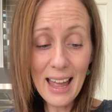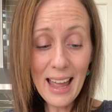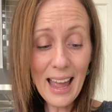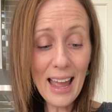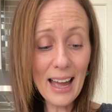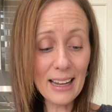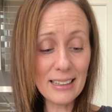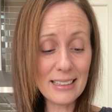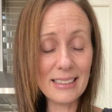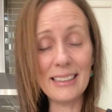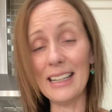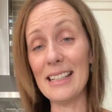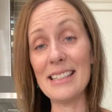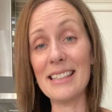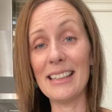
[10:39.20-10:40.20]
And
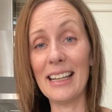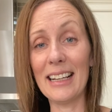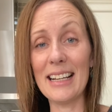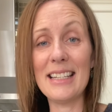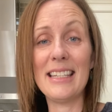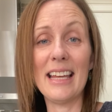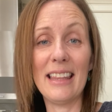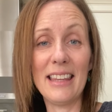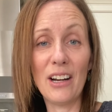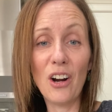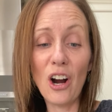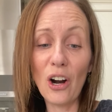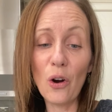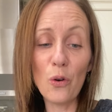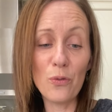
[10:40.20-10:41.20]
yes, like I said, there
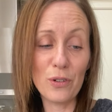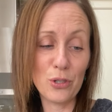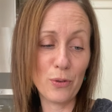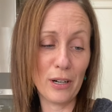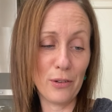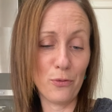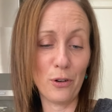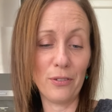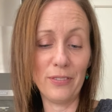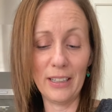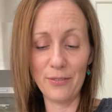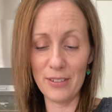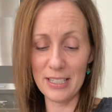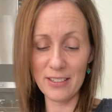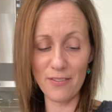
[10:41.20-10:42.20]
are over 24
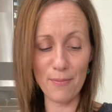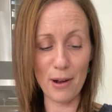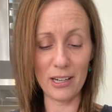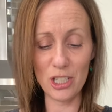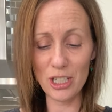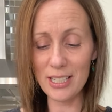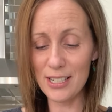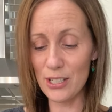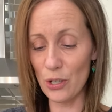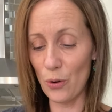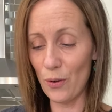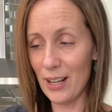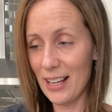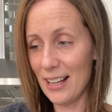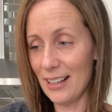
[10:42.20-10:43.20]
flavors of matcha.
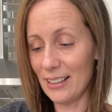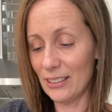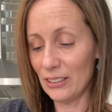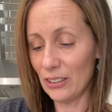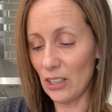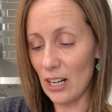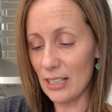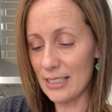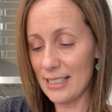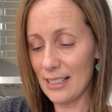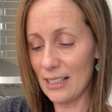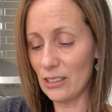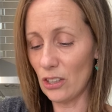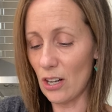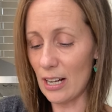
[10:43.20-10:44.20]
So lots
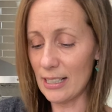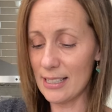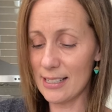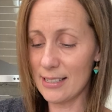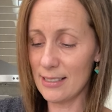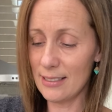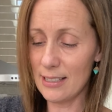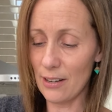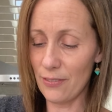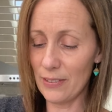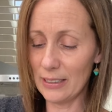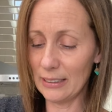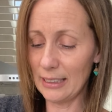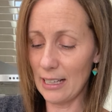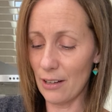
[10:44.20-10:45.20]
and lots,
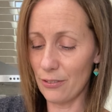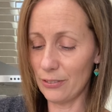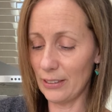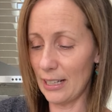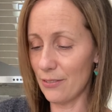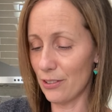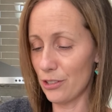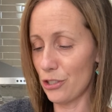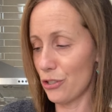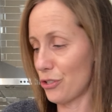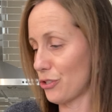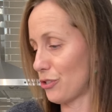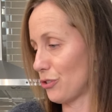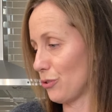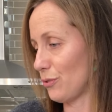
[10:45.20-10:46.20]
definitely a flavor to
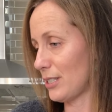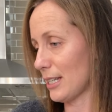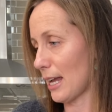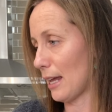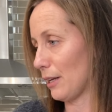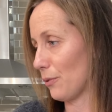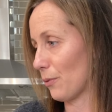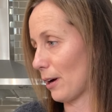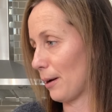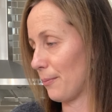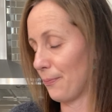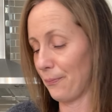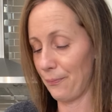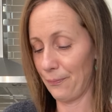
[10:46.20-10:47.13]
suit anyone.